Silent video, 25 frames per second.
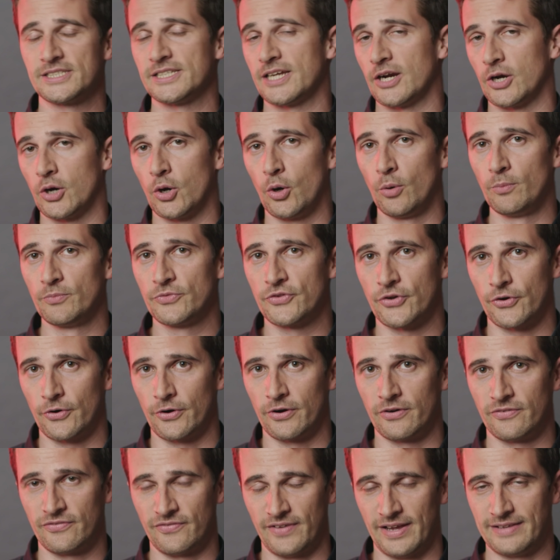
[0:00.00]
is their home
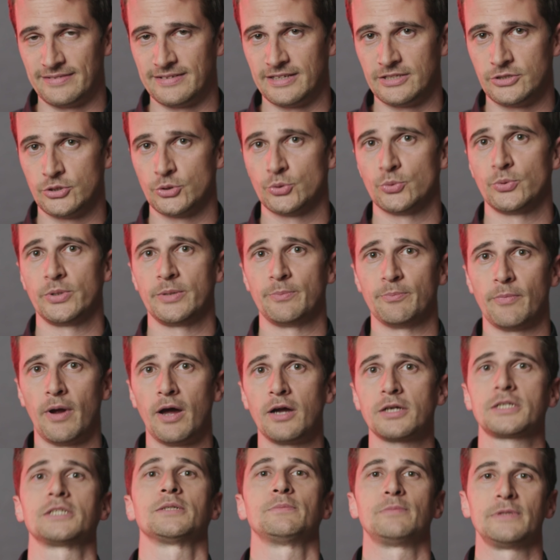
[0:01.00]
turf and they do
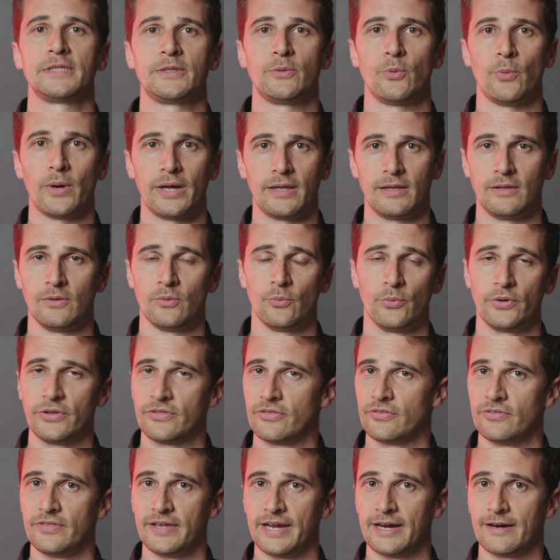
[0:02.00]
remarkably well
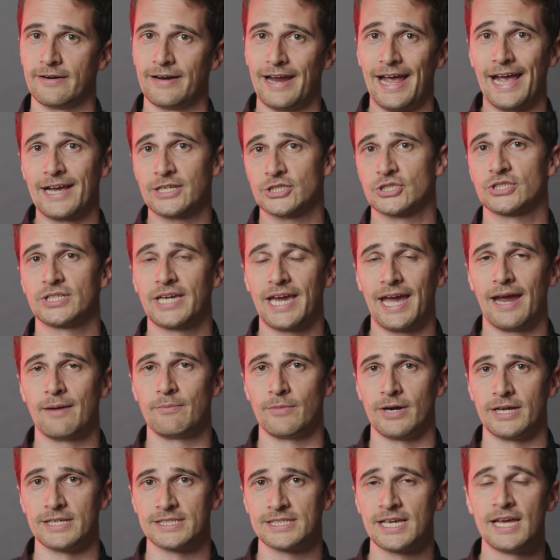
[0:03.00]
with their action
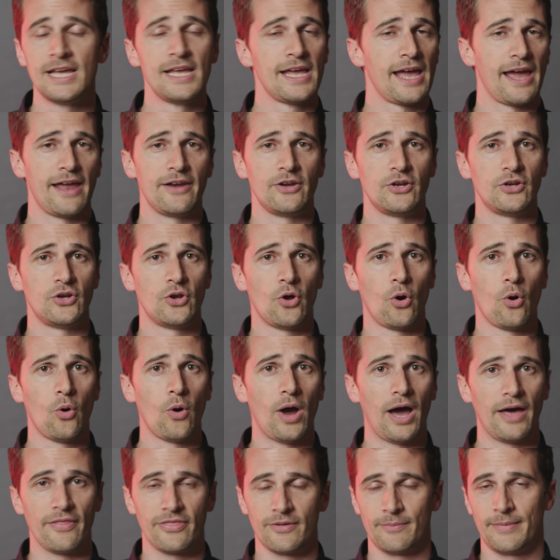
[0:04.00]
cameras. And
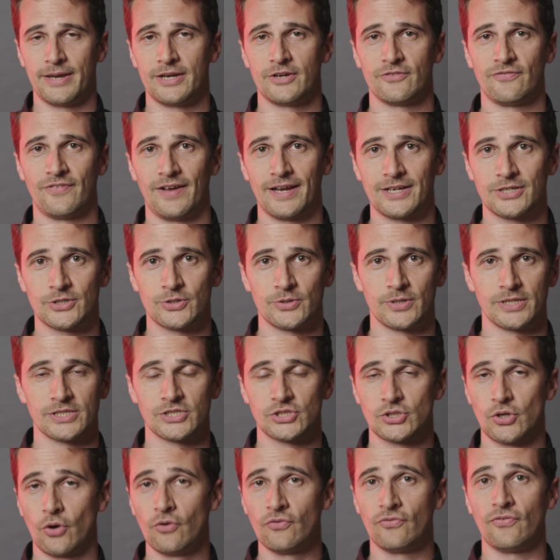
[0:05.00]
no other manufacturer
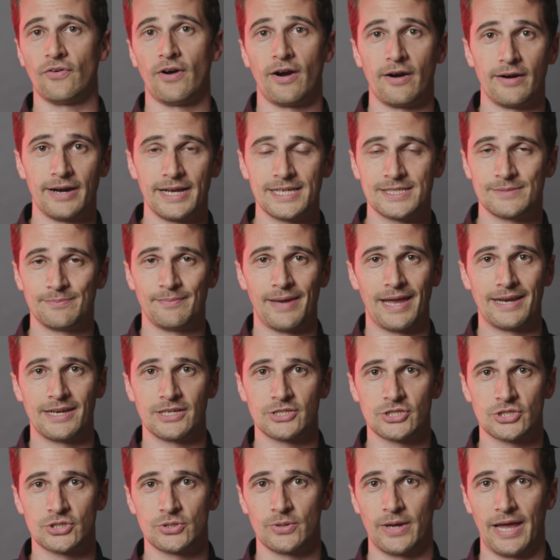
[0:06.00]
so far has
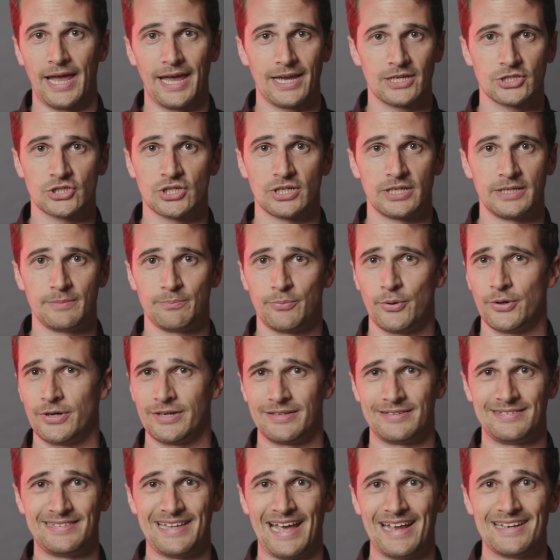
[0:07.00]
managed to actually put
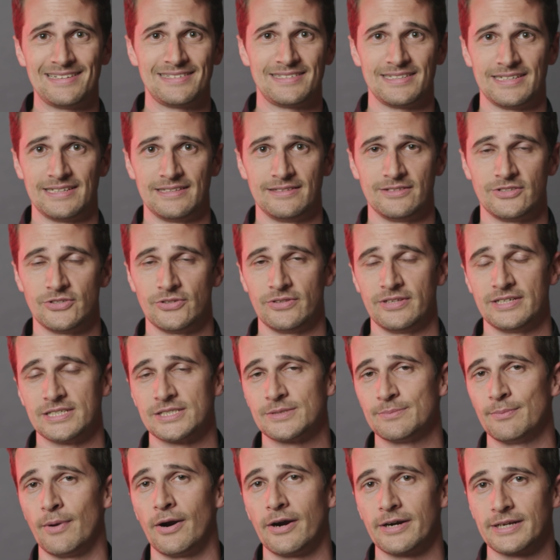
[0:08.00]
a dent into
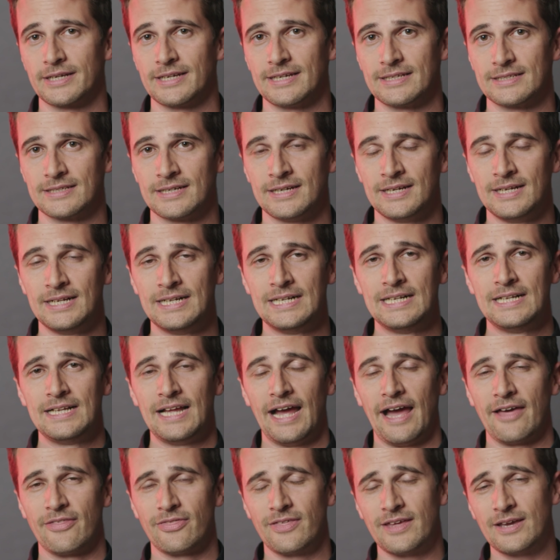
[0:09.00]
this market.
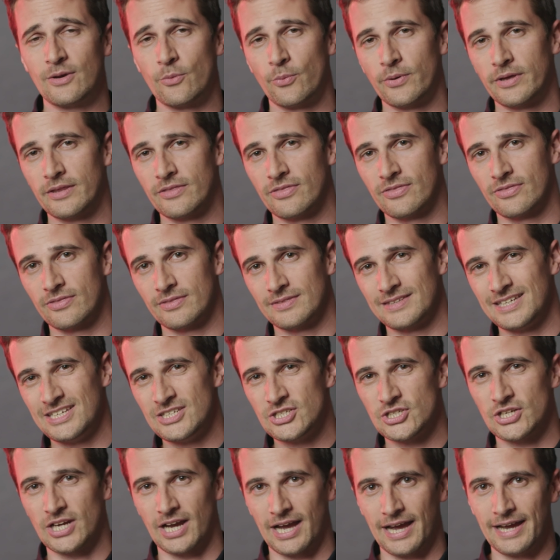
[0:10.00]
I think with
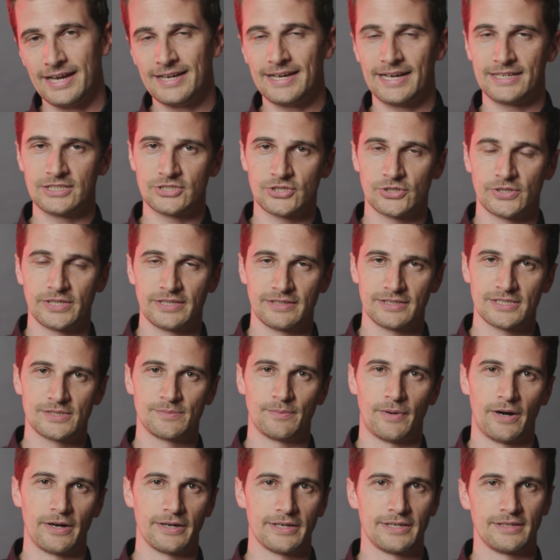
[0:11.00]
D J I entering
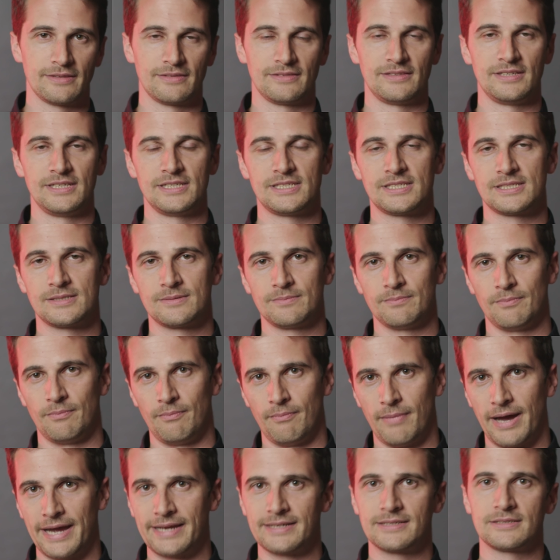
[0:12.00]
this market, this
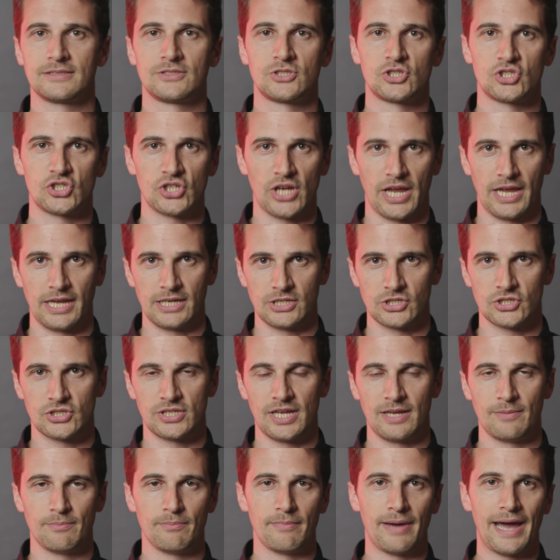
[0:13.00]
might change.
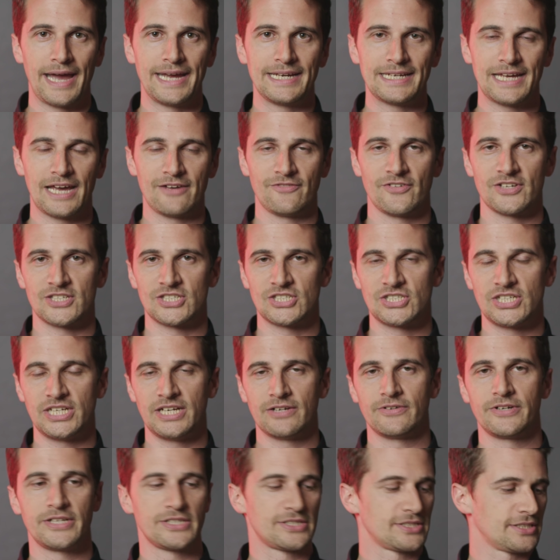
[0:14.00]
They might have a
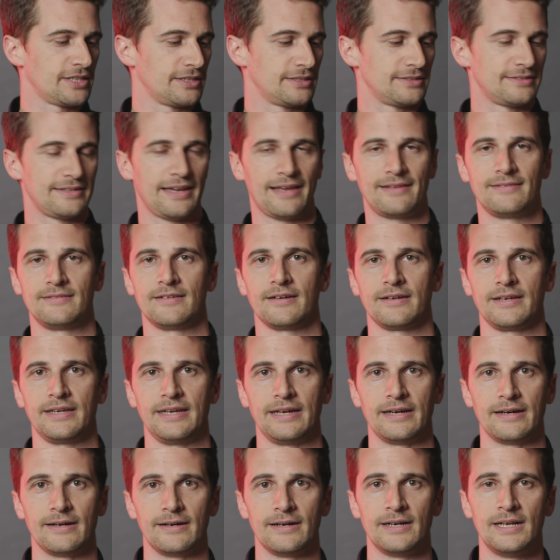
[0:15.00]
serious contender
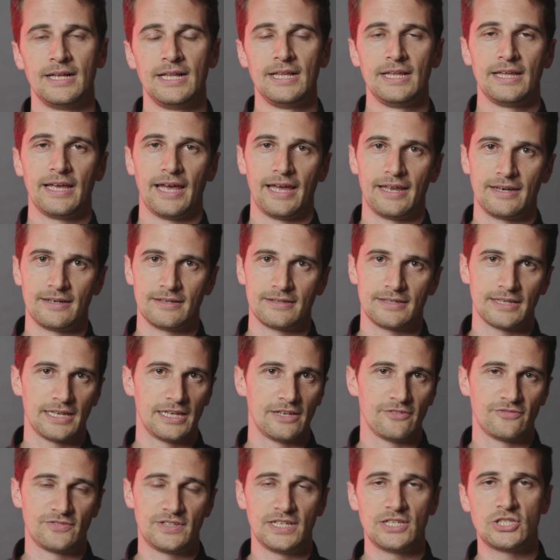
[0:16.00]
here. And
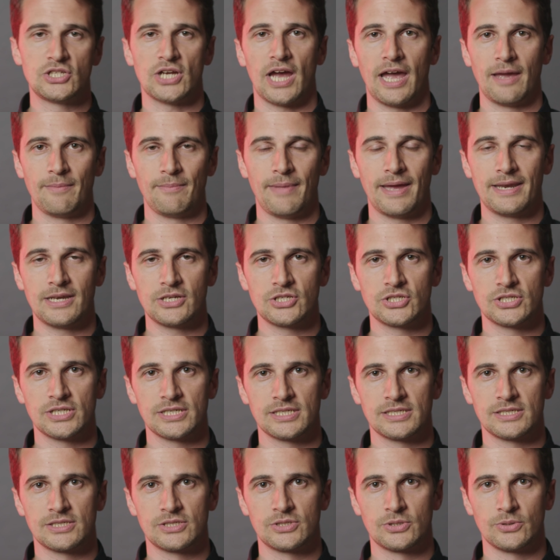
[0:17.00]
if D J I
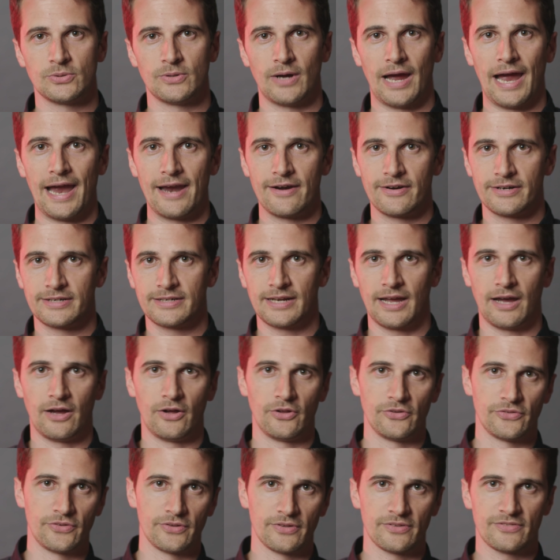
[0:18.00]
manages to iron
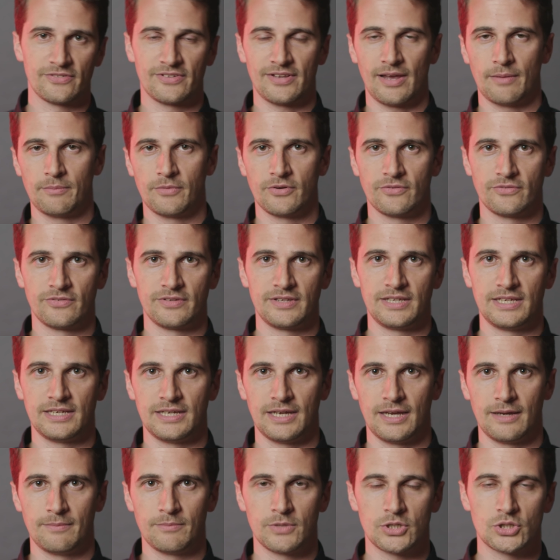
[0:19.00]
out some of
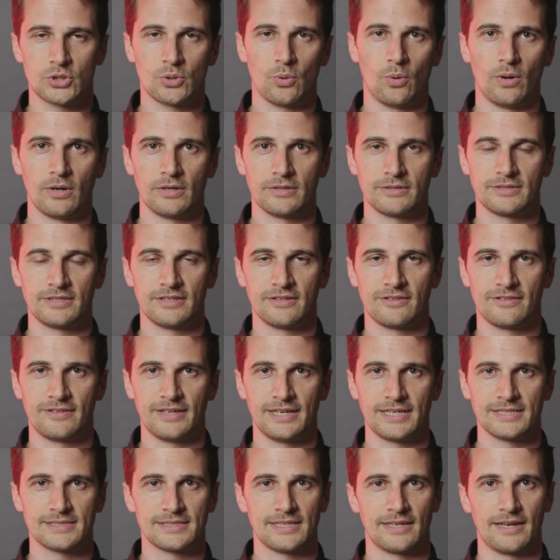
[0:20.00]
the image quality
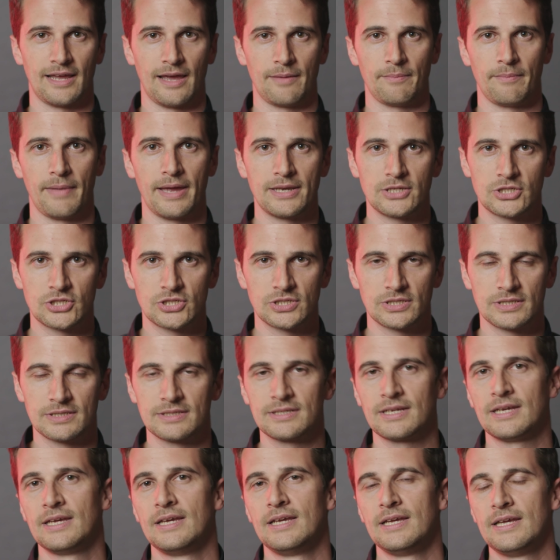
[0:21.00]
things that I
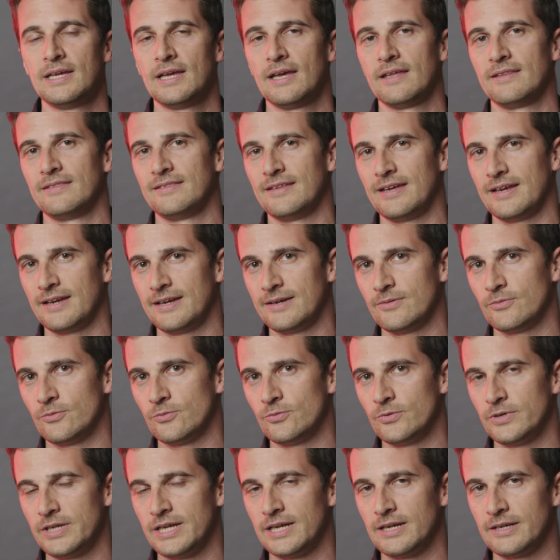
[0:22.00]
mentioned, they
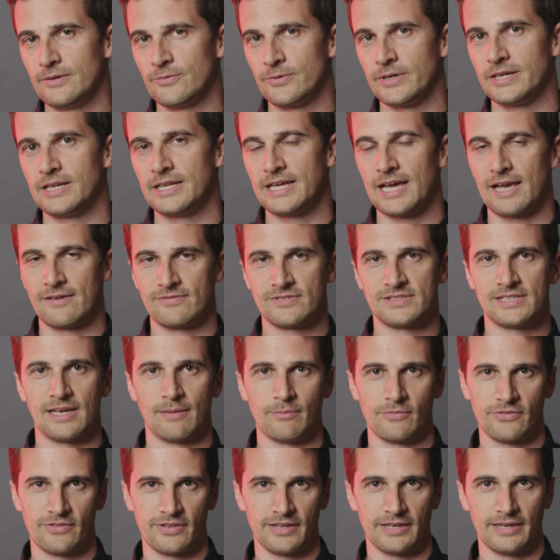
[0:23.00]
really, really have
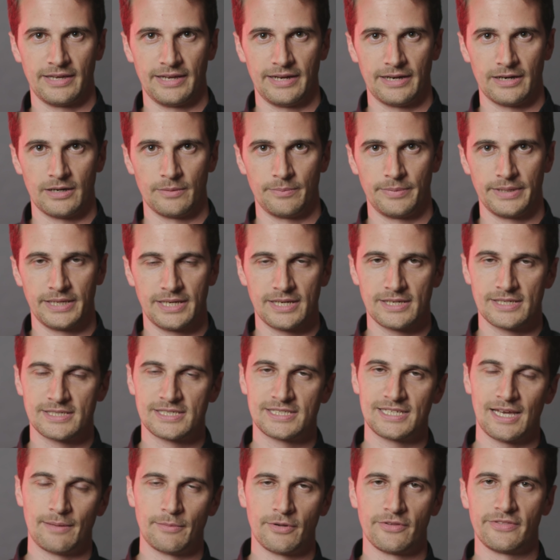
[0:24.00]
something here, because
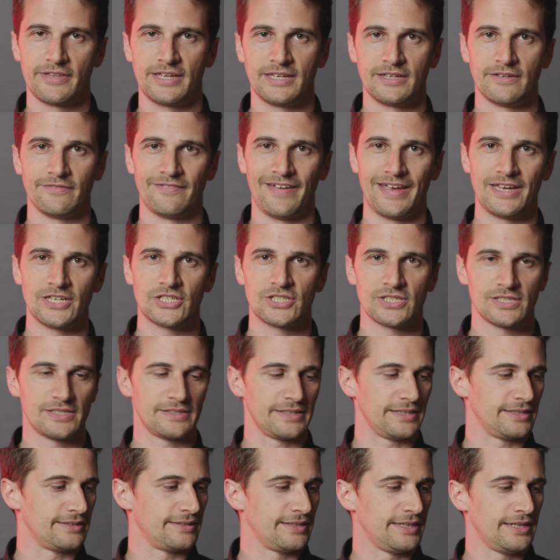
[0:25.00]
some of the
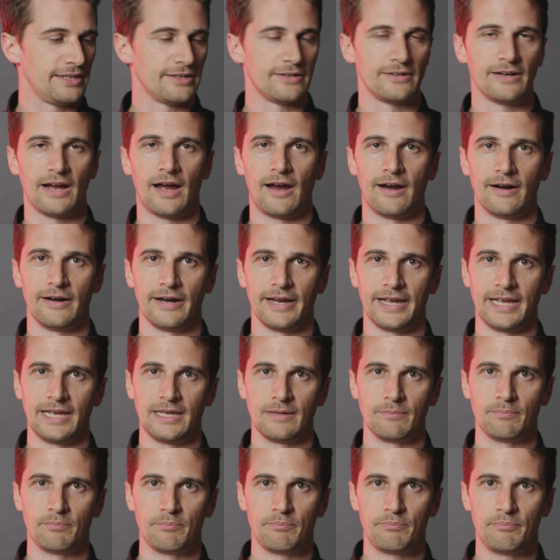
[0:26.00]
innovations in here are
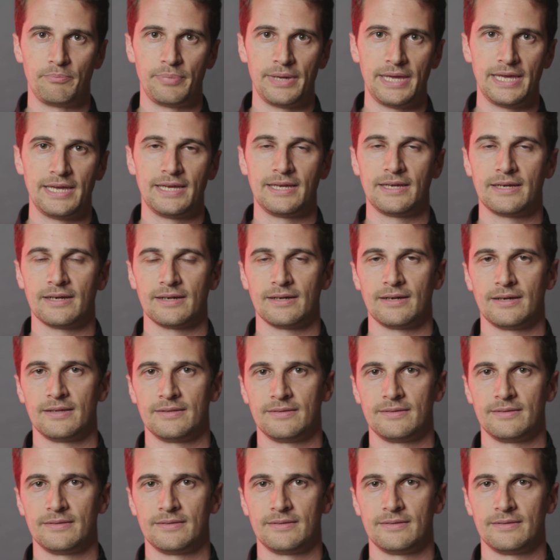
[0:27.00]
a big